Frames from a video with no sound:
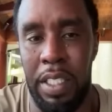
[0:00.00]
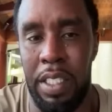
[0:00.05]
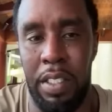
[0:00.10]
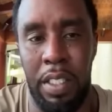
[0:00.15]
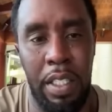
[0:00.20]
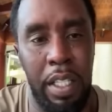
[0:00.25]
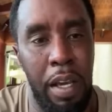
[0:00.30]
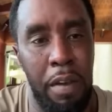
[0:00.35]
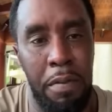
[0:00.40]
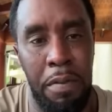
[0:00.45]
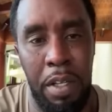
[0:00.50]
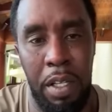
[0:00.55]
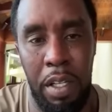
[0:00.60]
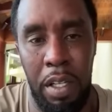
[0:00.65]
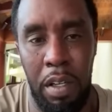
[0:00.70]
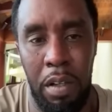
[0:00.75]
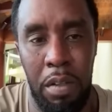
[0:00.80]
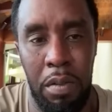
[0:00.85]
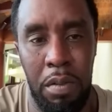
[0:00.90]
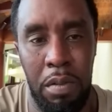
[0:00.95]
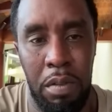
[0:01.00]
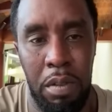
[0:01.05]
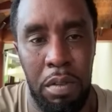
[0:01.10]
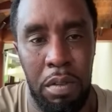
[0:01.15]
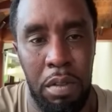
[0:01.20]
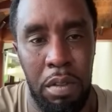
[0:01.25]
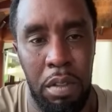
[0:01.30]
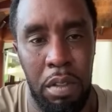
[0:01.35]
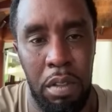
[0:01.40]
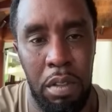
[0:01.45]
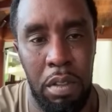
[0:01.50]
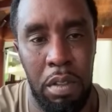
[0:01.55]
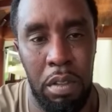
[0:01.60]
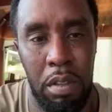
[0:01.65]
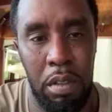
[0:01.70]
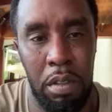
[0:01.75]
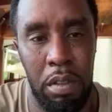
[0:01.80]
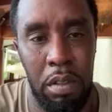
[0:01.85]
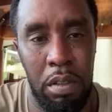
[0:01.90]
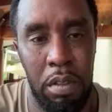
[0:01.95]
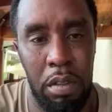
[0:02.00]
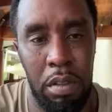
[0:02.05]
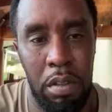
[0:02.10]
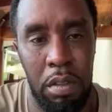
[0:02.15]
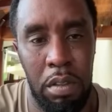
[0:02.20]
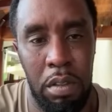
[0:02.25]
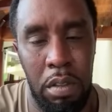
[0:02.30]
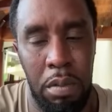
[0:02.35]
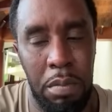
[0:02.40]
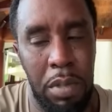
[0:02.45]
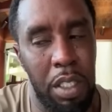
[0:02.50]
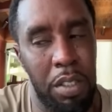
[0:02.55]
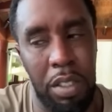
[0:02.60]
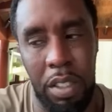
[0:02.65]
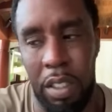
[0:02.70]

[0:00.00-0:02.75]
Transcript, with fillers: he's been acting for so long and how much